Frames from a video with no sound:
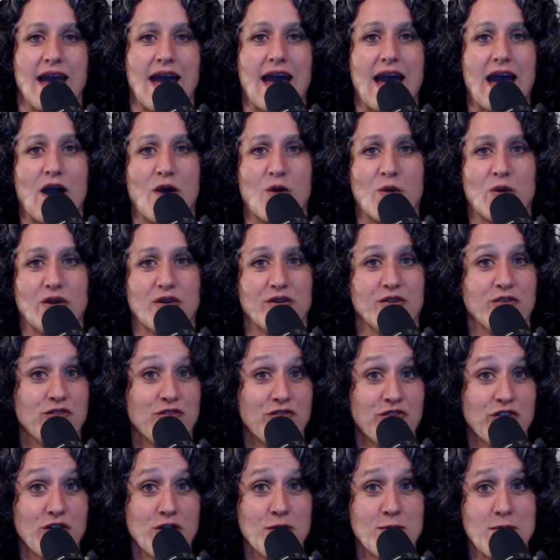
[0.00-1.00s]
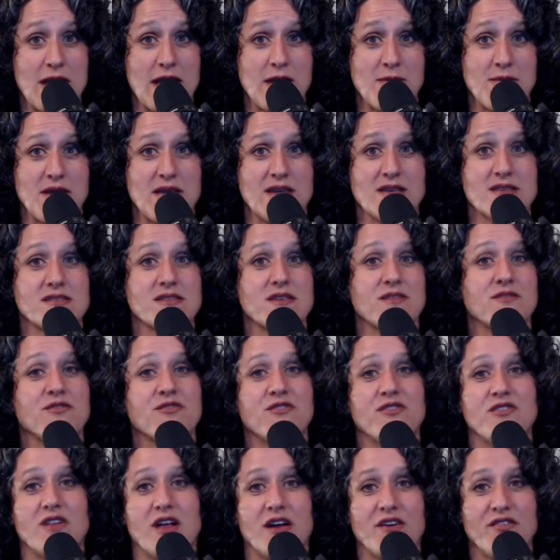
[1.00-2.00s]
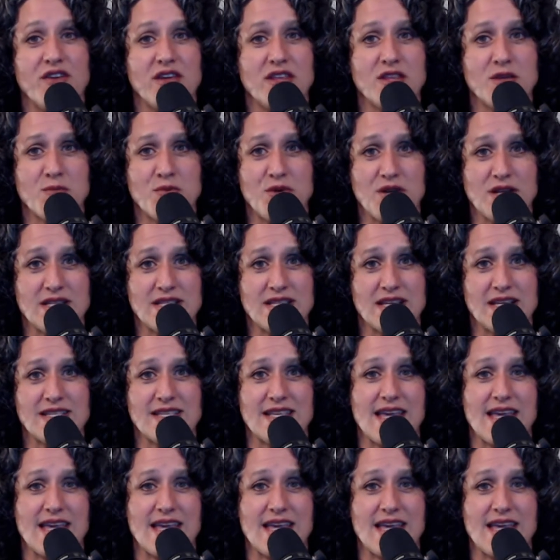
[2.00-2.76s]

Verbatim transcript: Our fur babies, Fluffy the Princess